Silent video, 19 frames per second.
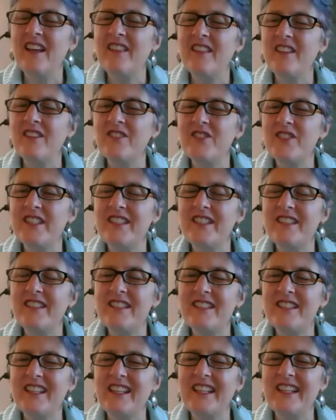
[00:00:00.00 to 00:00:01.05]
there's a
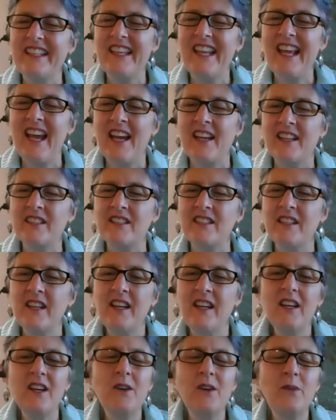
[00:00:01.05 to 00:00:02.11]
disconnect
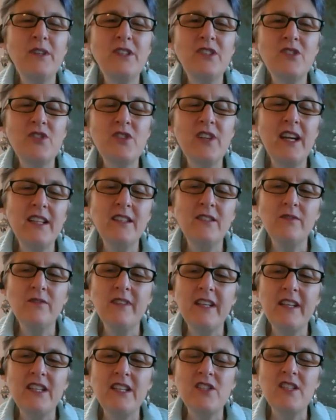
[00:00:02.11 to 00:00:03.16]
when you're trying to
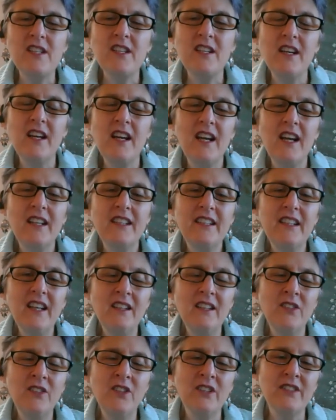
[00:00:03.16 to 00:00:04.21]
reach
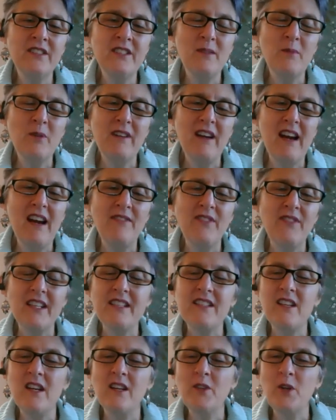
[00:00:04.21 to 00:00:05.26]
younger
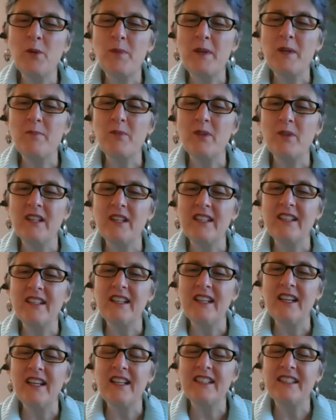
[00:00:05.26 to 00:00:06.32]
demographics, younger people?
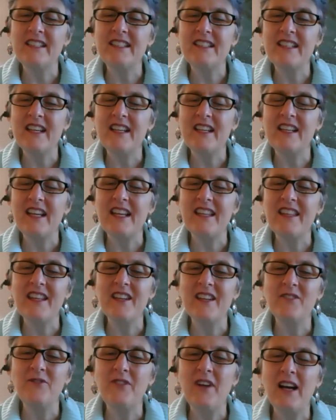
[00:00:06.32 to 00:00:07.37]
And, uh, and then
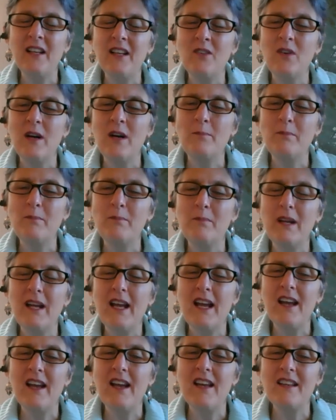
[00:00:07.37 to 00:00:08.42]
a follow-up,
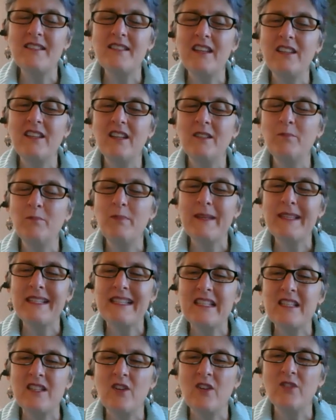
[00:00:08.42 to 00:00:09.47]
as a young
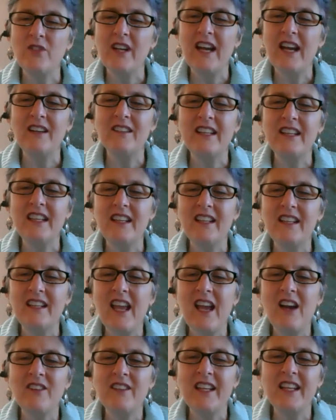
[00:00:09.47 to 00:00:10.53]
business owner, how,
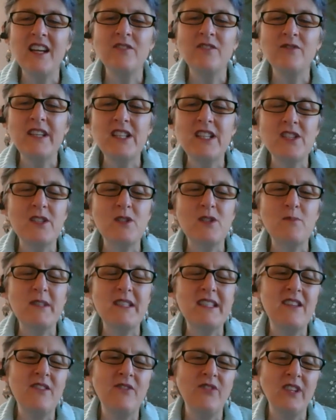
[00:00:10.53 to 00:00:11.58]
how can I reach a
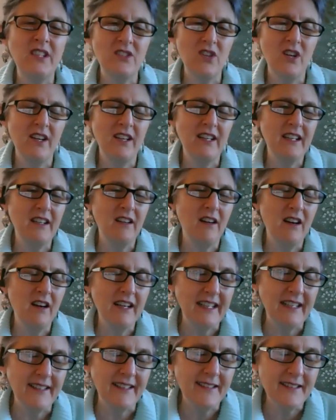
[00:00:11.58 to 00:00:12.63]
specific target
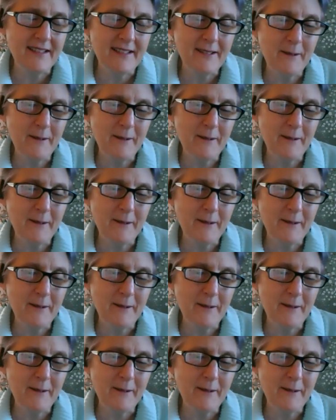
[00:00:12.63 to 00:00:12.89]
audience?